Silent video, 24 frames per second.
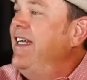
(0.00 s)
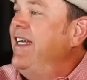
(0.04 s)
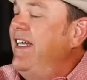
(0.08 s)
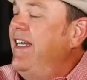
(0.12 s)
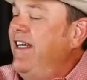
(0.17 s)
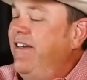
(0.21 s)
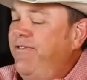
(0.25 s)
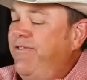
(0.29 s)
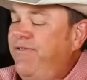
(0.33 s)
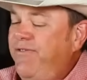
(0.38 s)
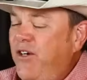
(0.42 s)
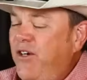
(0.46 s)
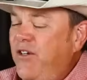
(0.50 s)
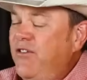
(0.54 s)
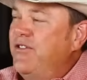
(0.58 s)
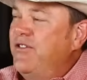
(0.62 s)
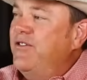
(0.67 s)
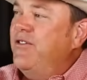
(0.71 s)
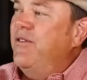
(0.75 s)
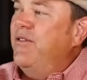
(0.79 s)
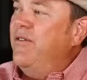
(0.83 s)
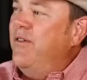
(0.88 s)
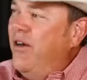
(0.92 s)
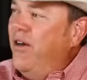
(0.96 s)
If folks
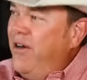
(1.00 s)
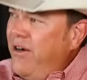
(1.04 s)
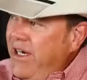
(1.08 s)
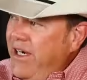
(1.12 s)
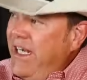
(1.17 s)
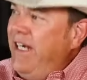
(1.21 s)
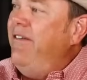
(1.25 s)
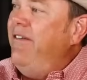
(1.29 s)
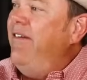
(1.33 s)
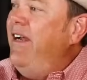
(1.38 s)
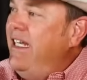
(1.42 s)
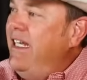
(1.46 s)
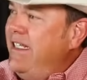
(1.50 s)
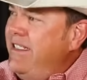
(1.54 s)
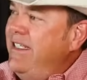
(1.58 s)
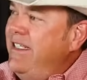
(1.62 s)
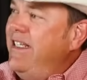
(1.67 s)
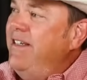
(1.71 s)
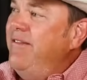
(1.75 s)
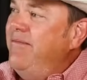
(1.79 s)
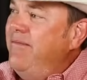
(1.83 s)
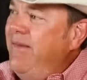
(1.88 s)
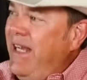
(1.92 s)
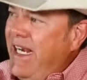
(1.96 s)
are interested
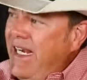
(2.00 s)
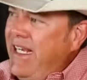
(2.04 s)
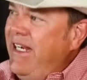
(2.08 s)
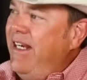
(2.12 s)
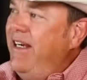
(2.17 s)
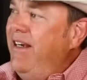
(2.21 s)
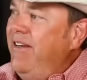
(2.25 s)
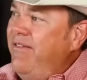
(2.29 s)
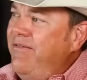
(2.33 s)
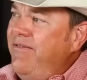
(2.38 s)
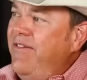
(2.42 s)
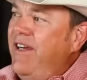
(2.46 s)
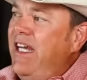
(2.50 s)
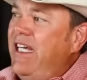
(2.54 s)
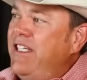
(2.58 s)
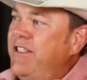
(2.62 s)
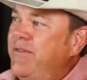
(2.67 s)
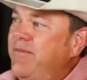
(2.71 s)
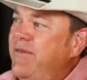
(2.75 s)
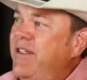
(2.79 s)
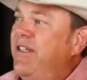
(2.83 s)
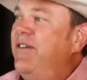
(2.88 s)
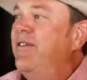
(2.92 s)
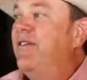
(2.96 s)
in making an
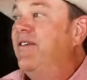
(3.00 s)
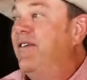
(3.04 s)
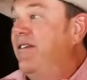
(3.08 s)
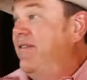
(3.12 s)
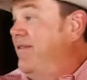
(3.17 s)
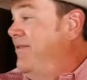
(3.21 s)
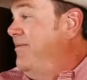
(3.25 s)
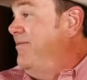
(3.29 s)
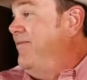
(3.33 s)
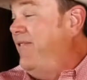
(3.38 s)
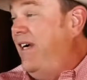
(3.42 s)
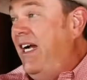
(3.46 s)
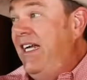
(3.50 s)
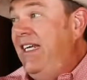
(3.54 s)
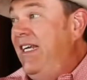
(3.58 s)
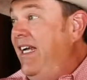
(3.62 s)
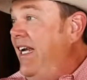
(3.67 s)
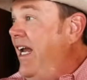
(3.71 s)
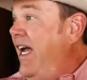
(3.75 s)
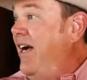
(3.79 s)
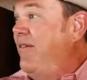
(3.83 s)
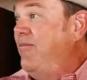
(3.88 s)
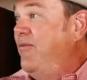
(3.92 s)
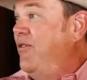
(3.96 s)
investment or finding
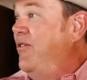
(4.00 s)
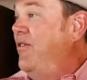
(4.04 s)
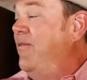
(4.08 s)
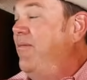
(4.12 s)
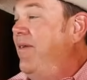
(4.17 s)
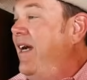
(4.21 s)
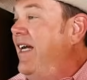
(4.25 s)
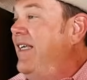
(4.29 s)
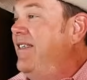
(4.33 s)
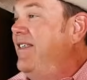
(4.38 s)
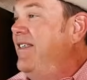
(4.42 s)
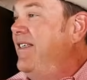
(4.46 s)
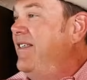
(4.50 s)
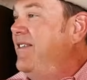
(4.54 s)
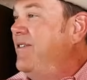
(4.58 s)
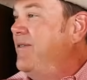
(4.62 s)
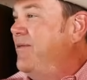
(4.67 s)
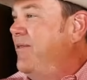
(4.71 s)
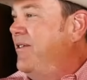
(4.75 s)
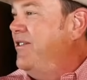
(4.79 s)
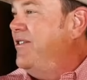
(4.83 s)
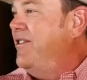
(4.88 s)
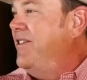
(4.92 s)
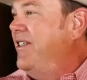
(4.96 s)
out more about this,
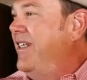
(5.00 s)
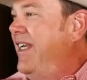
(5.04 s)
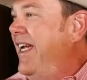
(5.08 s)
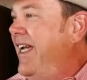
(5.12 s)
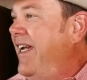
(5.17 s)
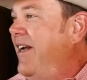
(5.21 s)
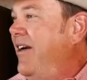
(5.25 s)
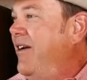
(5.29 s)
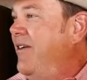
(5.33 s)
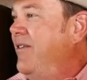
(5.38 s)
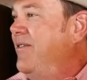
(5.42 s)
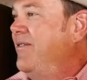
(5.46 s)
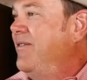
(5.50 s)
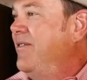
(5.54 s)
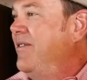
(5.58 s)
where should they go?